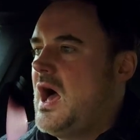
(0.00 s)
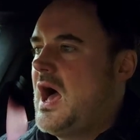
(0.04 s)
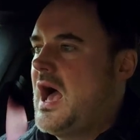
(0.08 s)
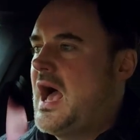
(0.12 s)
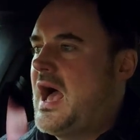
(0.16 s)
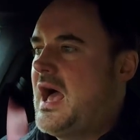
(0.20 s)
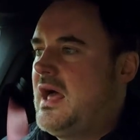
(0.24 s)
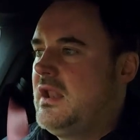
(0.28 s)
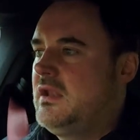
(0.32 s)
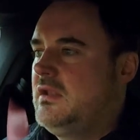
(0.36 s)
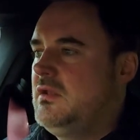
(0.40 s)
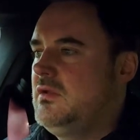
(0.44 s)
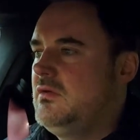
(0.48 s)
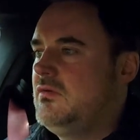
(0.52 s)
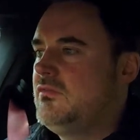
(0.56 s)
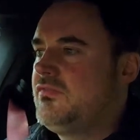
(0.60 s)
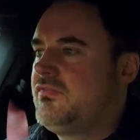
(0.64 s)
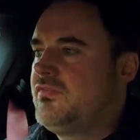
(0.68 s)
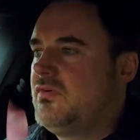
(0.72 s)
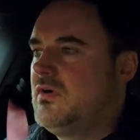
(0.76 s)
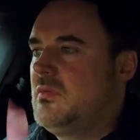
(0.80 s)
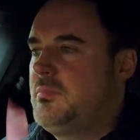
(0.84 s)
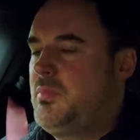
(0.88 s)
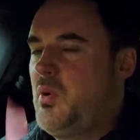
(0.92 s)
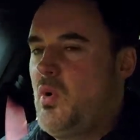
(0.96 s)
And
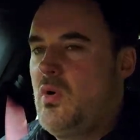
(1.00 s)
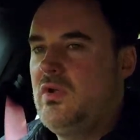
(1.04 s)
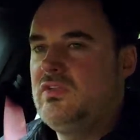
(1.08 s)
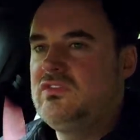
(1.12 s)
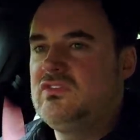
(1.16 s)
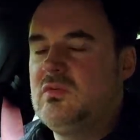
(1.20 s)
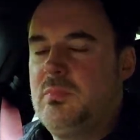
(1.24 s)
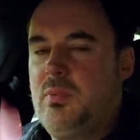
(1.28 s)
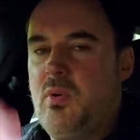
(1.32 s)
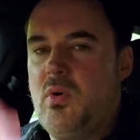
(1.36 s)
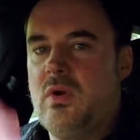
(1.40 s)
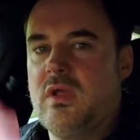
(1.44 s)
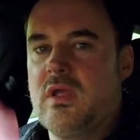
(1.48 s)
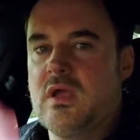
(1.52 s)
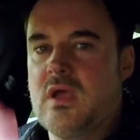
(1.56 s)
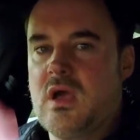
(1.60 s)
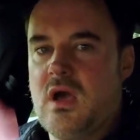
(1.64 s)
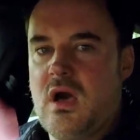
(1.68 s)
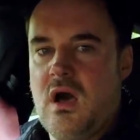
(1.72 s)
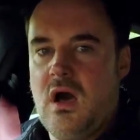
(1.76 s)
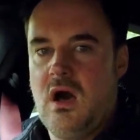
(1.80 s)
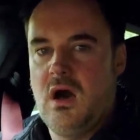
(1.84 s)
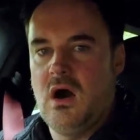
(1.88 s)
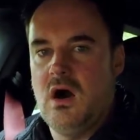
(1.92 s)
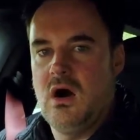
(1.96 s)
for a point-to-point
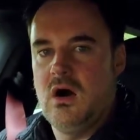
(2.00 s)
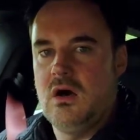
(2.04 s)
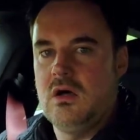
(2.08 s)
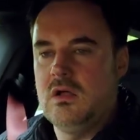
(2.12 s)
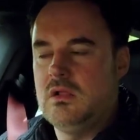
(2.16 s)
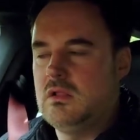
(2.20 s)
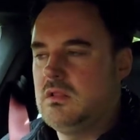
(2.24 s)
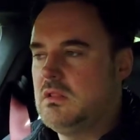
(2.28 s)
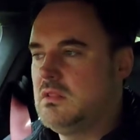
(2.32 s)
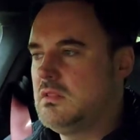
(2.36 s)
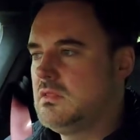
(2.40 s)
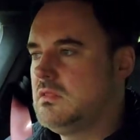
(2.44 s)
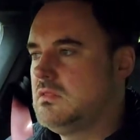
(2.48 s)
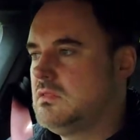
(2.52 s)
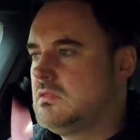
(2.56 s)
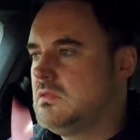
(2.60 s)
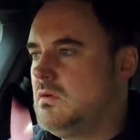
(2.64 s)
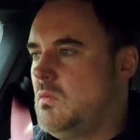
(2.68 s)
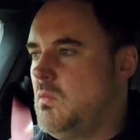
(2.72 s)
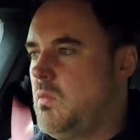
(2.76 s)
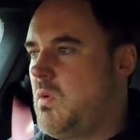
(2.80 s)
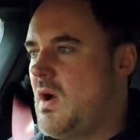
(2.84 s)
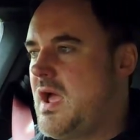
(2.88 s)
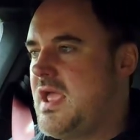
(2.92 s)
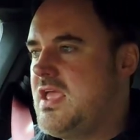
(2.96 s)
car,
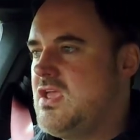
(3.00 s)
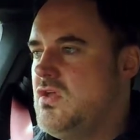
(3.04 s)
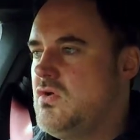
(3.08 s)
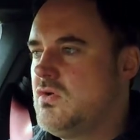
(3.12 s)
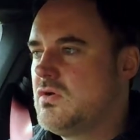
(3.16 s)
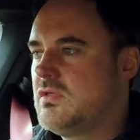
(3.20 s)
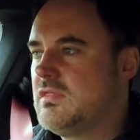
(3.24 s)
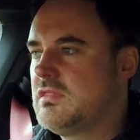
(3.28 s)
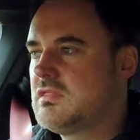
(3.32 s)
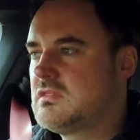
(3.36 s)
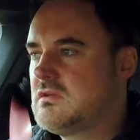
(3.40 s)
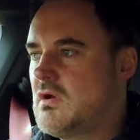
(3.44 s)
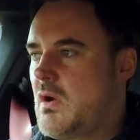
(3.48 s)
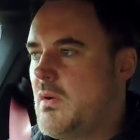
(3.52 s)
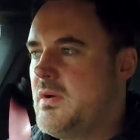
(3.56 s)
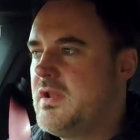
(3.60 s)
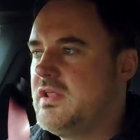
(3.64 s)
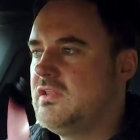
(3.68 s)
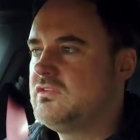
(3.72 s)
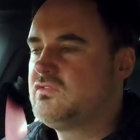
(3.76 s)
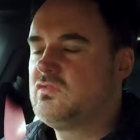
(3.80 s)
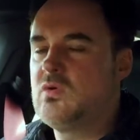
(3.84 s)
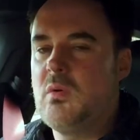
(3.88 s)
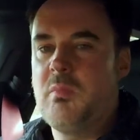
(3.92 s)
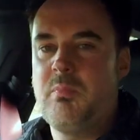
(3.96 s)
the way you can throw it
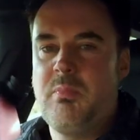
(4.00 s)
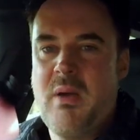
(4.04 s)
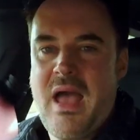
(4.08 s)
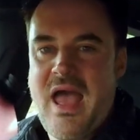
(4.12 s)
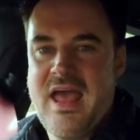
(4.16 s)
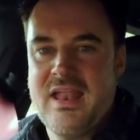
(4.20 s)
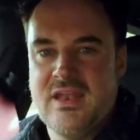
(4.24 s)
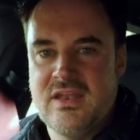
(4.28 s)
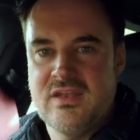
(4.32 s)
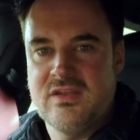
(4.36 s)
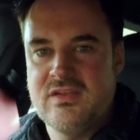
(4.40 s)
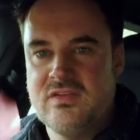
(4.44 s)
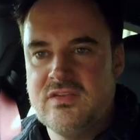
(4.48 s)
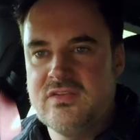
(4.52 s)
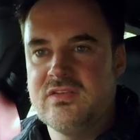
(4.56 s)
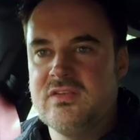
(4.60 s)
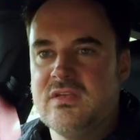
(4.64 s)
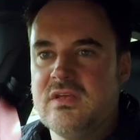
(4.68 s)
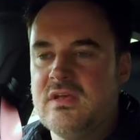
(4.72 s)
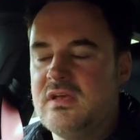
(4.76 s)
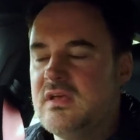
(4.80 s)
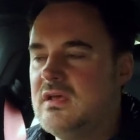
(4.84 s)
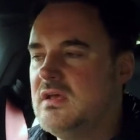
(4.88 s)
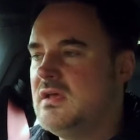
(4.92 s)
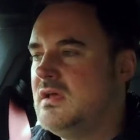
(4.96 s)
into a bend
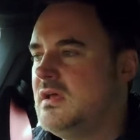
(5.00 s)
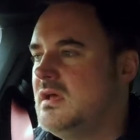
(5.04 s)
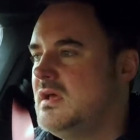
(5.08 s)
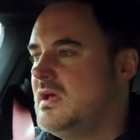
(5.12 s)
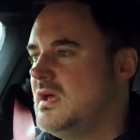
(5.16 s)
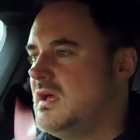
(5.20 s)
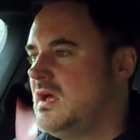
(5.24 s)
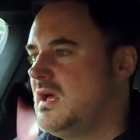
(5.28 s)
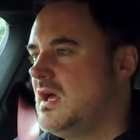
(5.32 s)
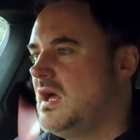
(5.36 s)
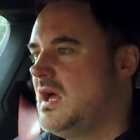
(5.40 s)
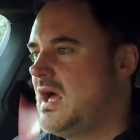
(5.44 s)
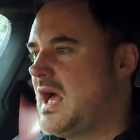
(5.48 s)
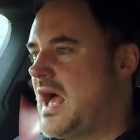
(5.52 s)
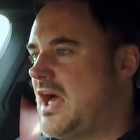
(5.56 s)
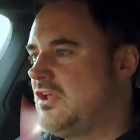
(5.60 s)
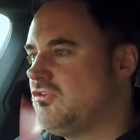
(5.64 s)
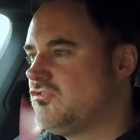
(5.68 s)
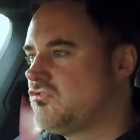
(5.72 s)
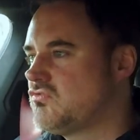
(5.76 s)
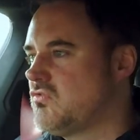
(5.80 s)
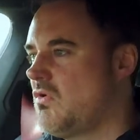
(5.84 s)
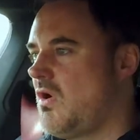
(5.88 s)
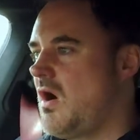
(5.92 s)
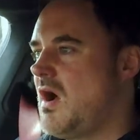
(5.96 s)

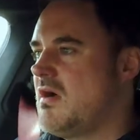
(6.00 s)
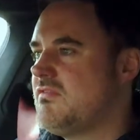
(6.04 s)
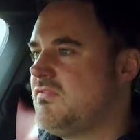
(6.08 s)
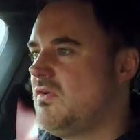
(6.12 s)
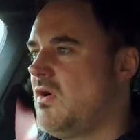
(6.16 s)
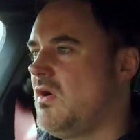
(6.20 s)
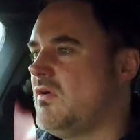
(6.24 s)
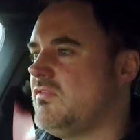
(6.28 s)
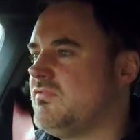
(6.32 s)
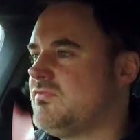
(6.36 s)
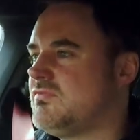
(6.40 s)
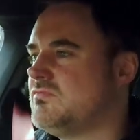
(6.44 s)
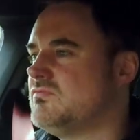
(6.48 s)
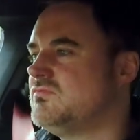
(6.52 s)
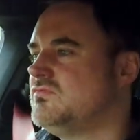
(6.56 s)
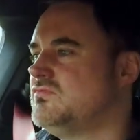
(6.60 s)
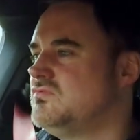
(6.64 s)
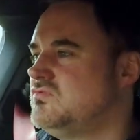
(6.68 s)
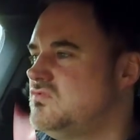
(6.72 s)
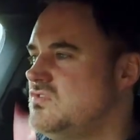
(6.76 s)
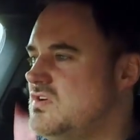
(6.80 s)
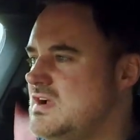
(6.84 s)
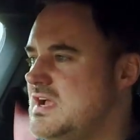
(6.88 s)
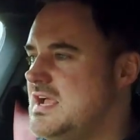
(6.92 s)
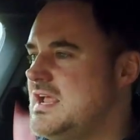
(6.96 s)
and drive off
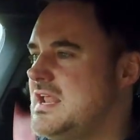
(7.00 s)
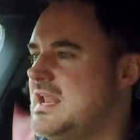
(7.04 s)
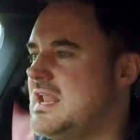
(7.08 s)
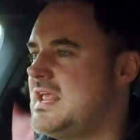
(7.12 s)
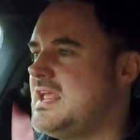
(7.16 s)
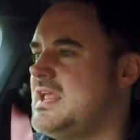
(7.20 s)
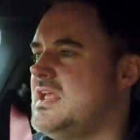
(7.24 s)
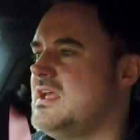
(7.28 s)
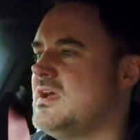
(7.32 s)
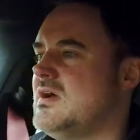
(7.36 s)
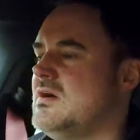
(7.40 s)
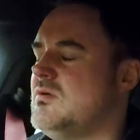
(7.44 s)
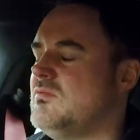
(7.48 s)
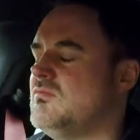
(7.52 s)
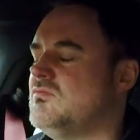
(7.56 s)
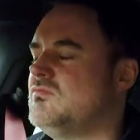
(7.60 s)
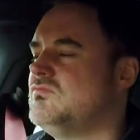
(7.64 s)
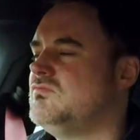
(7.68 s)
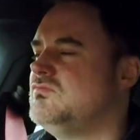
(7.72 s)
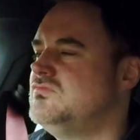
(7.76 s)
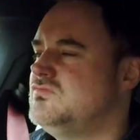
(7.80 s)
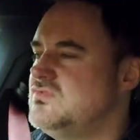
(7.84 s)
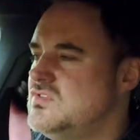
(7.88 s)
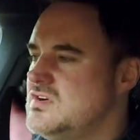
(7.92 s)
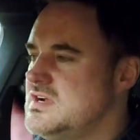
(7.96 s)
really
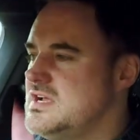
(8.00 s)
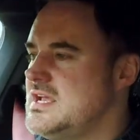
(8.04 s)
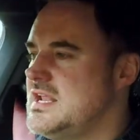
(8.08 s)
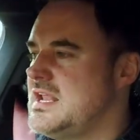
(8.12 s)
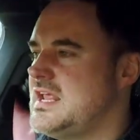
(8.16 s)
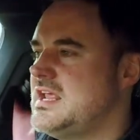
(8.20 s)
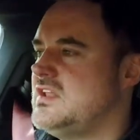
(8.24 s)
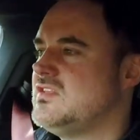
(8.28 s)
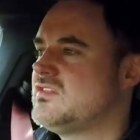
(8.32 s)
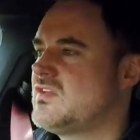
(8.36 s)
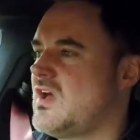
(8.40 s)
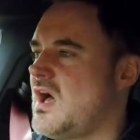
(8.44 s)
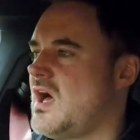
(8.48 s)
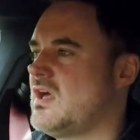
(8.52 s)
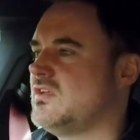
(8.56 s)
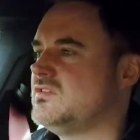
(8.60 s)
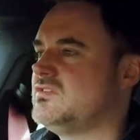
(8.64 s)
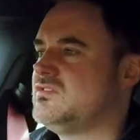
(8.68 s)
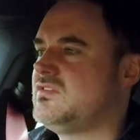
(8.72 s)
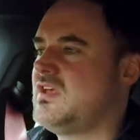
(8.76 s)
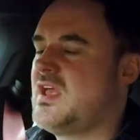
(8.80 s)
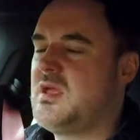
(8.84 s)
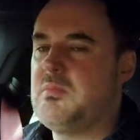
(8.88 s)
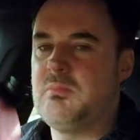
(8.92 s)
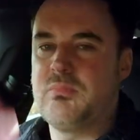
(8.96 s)

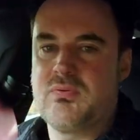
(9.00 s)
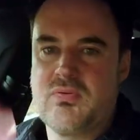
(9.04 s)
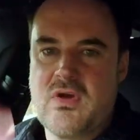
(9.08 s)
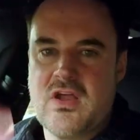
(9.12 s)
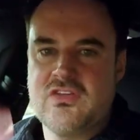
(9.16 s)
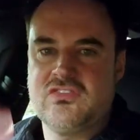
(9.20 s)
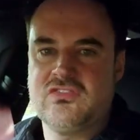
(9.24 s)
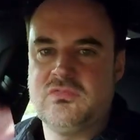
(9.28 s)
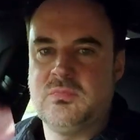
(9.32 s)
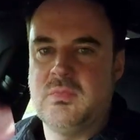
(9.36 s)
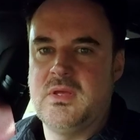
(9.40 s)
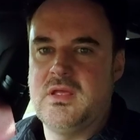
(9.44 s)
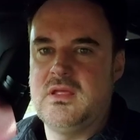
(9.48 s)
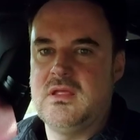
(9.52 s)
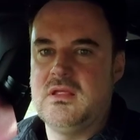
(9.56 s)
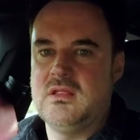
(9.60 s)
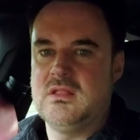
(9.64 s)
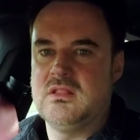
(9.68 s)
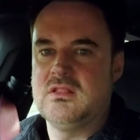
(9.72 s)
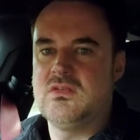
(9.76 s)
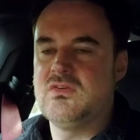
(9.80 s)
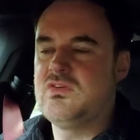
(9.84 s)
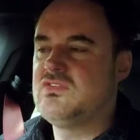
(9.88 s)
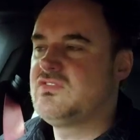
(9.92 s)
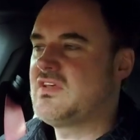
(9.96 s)
does impress me.
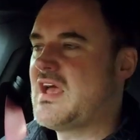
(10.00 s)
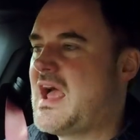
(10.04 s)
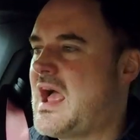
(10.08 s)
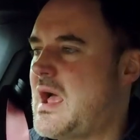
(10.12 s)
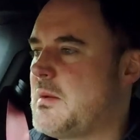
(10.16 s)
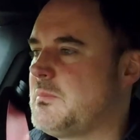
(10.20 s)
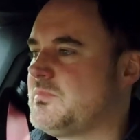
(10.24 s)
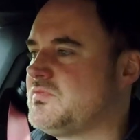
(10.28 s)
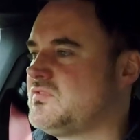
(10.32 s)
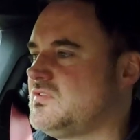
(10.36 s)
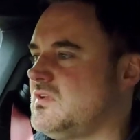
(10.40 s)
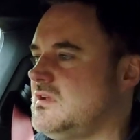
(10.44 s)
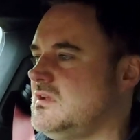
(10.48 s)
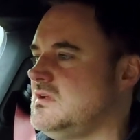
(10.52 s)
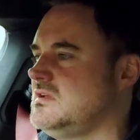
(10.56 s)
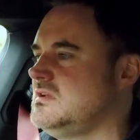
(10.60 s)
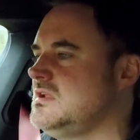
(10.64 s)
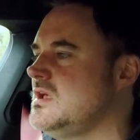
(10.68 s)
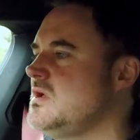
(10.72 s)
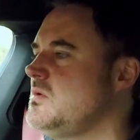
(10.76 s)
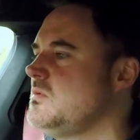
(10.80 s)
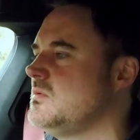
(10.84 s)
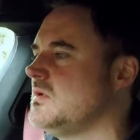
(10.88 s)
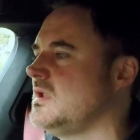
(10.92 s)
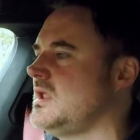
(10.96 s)
There is
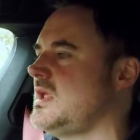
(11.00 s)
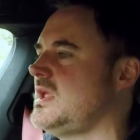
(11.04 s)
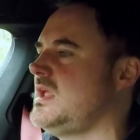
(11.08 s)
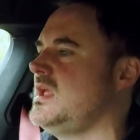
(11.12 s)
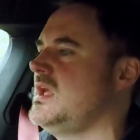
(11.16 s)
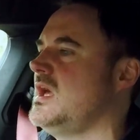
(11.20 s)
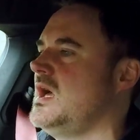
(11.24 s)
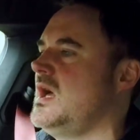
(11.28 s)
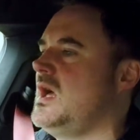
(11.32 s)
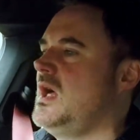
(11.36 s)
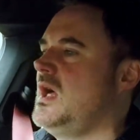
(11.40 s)
absolutely